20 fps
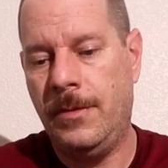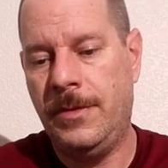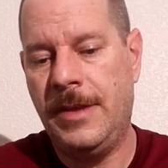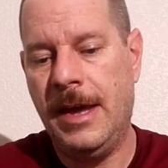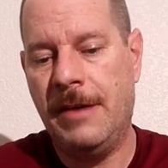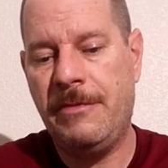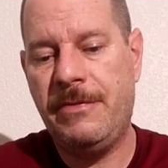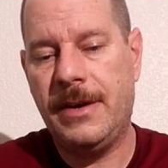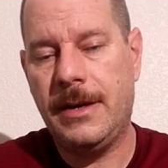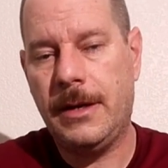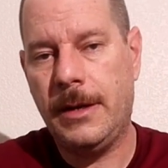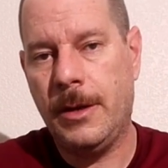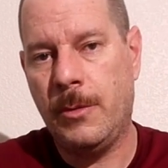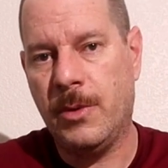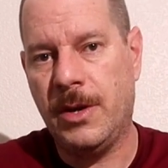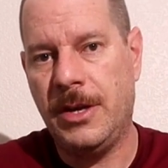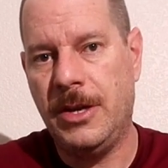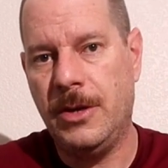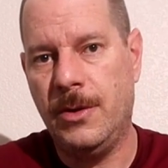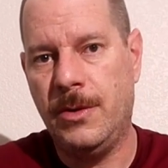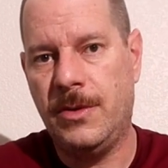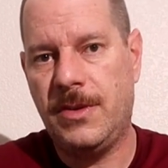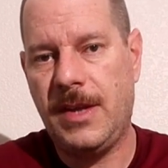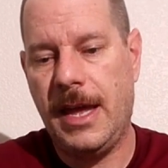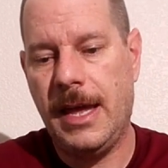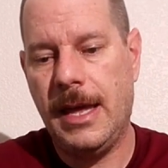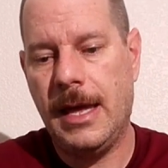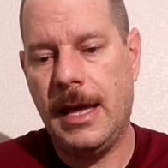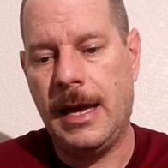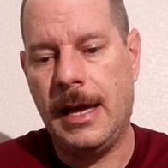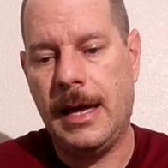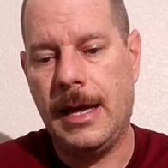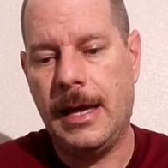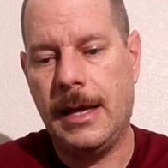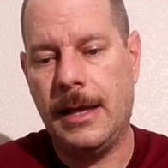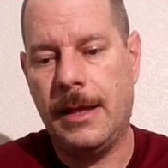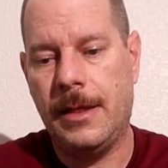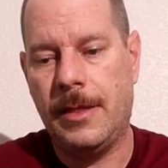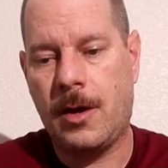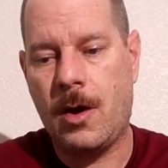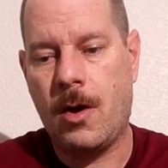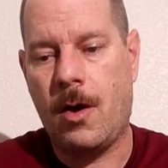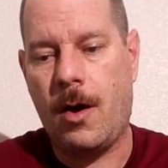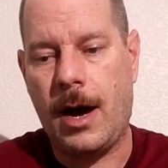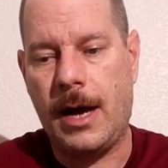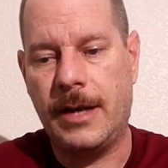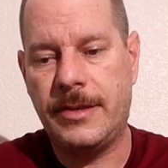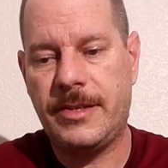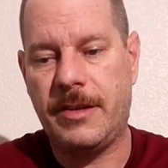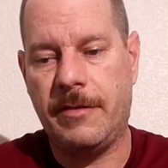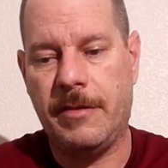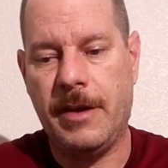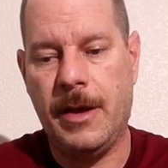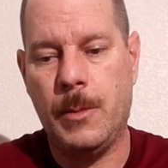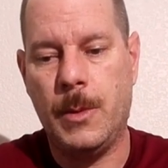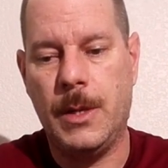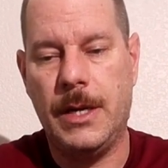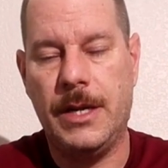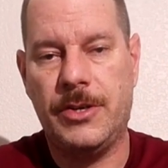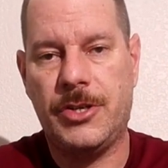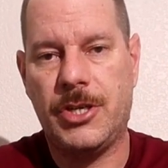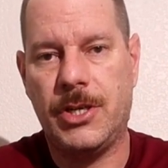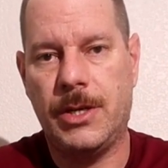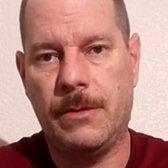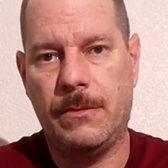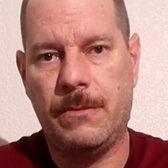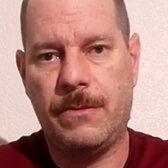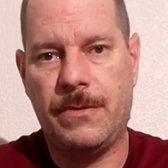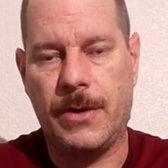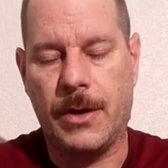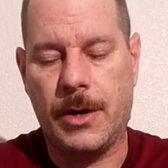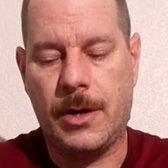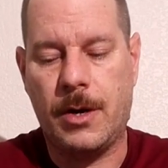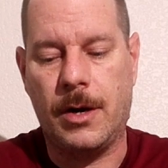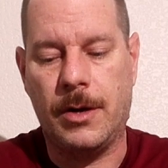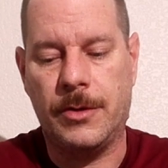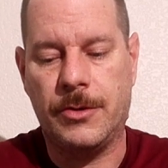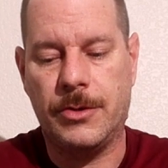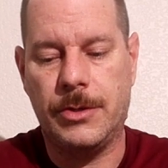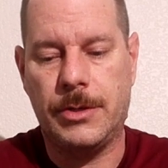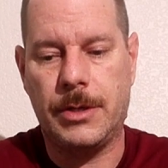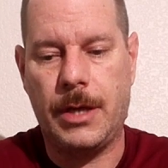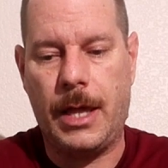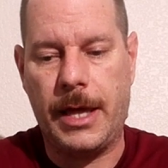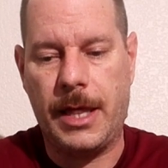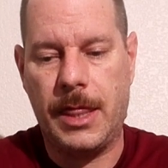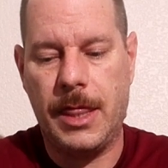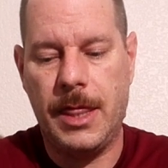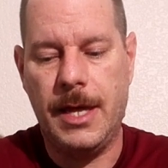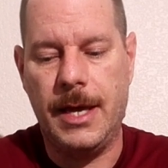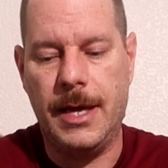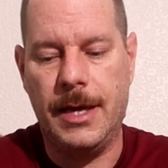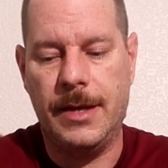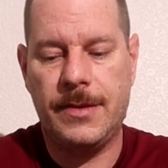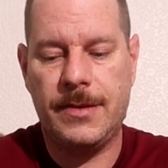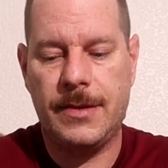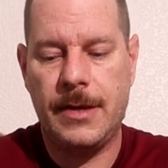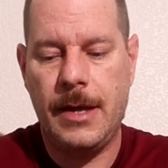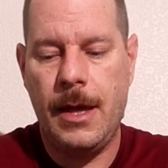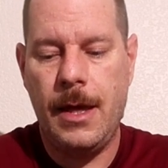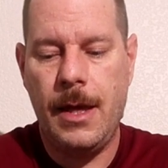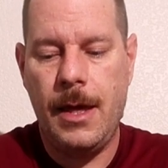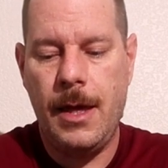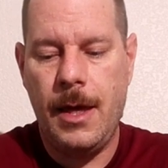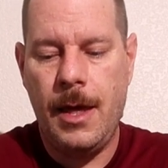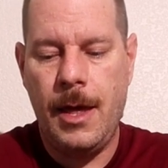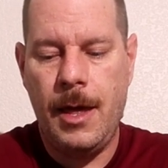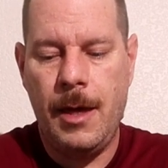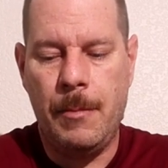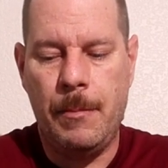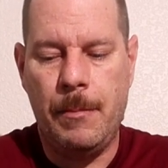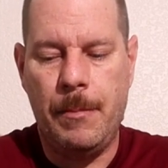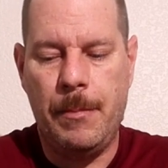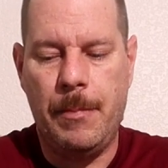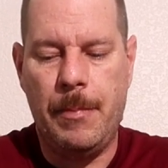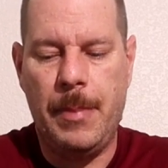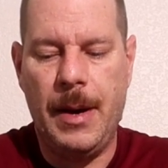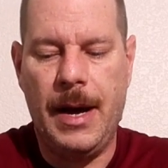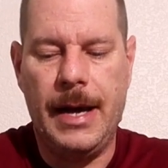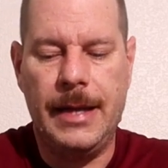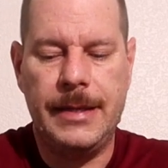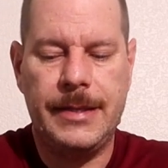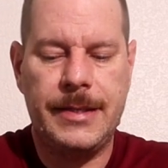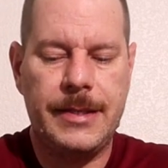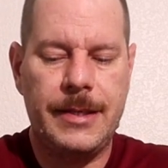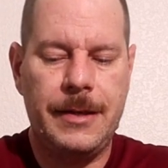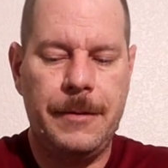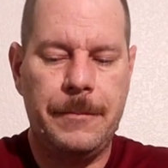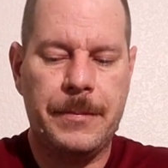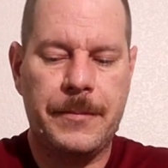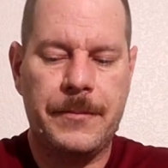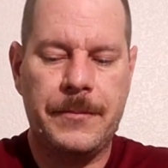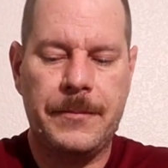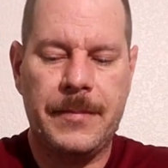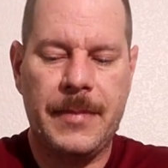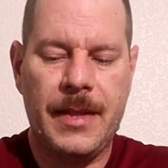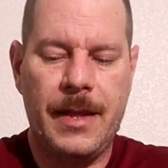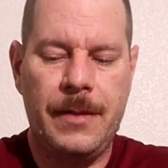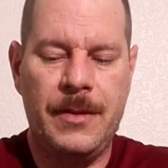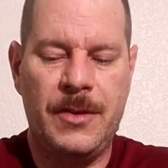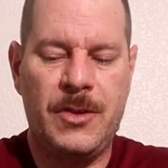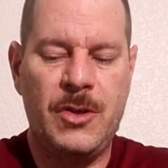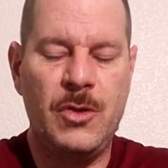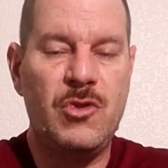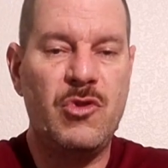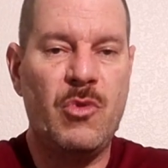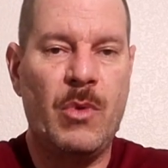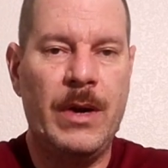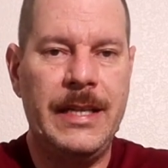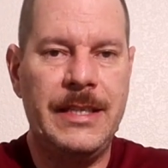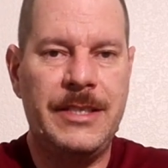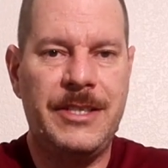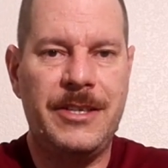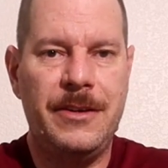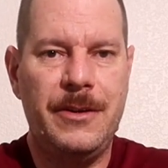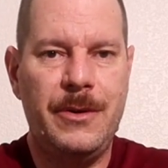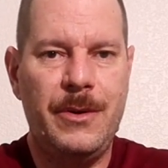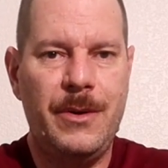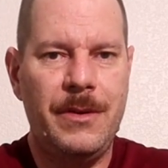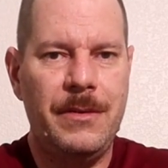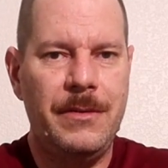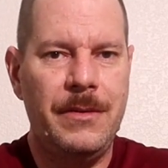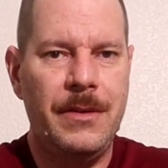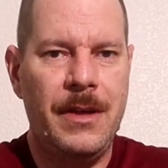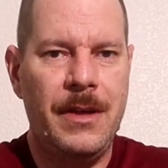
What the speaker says: definitely reduce the cost of ammunition for a cartridge like this, but the 222,